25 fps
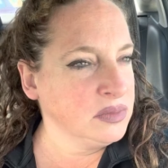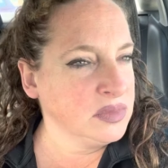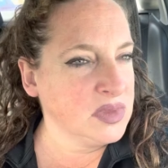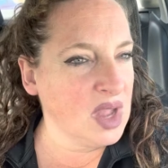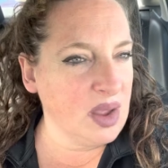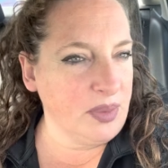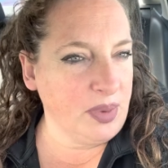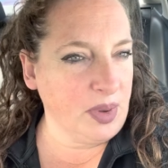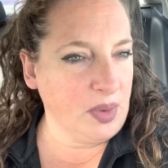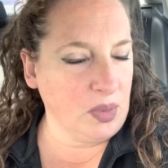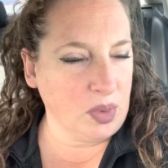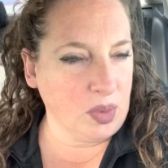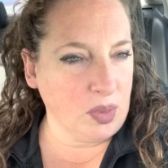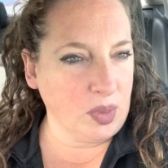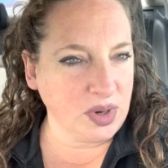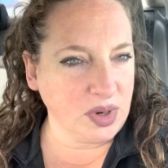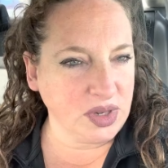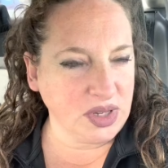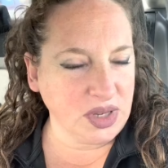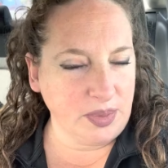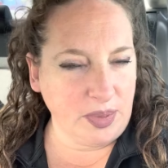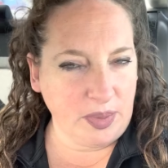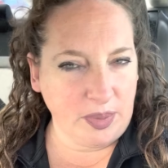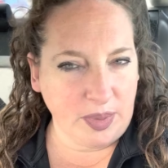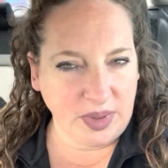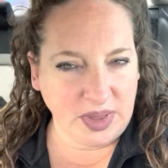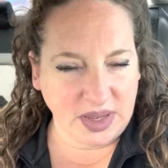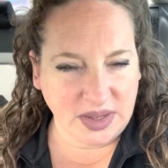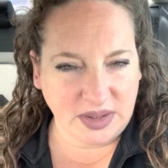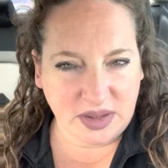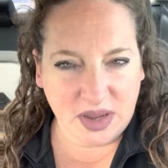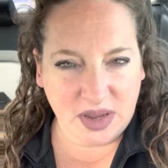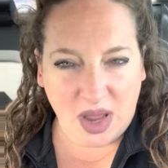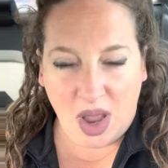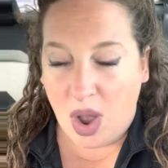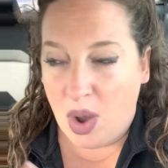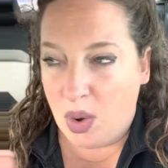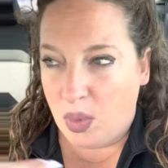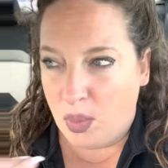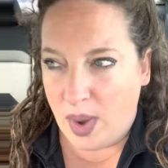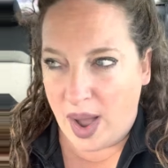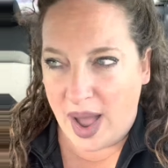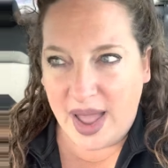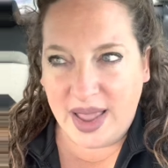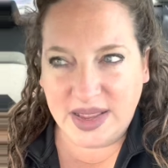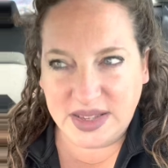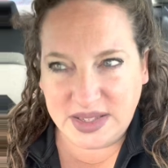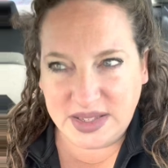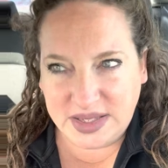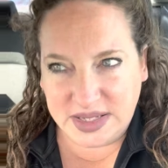And people were worked up about this.
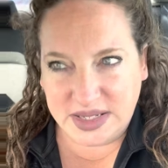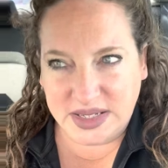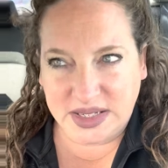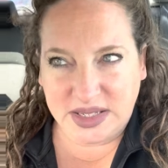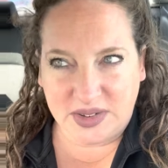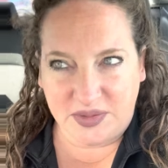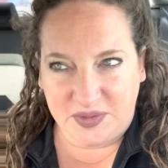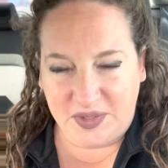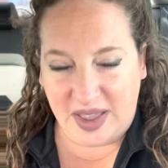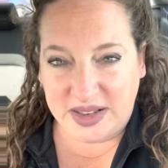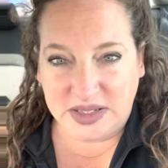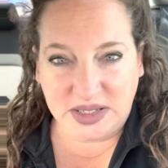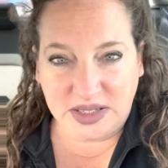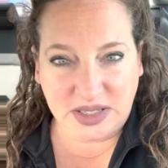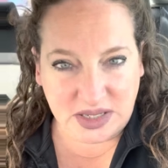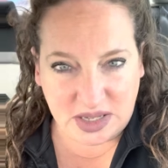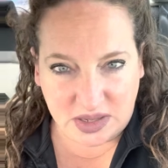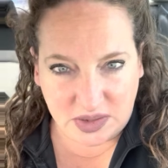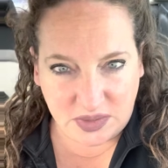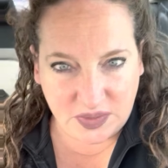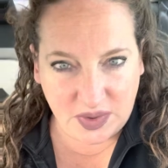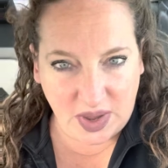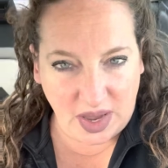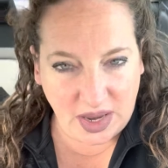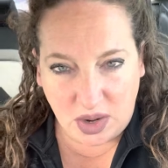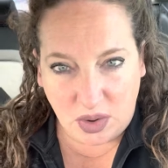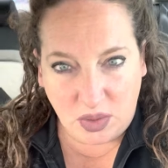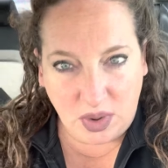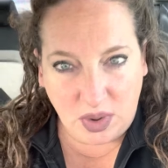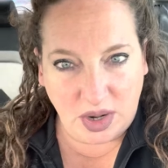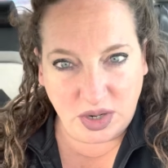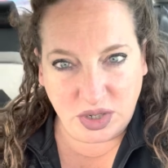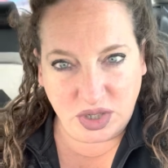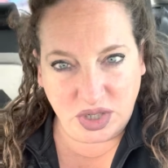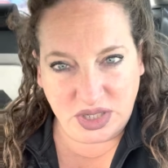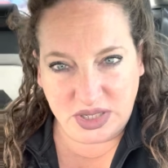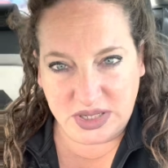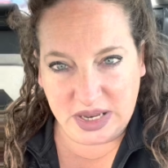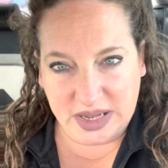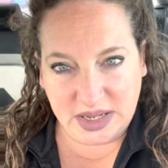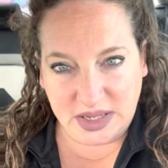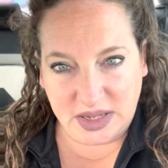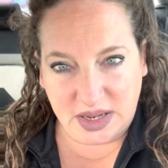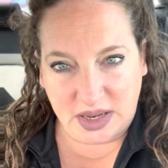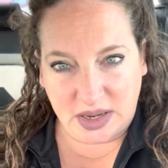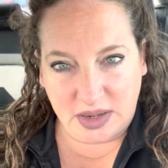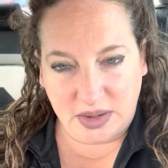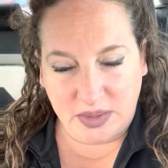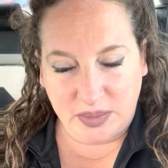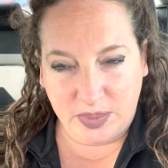Why is this offensive? I don't understand
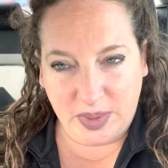it.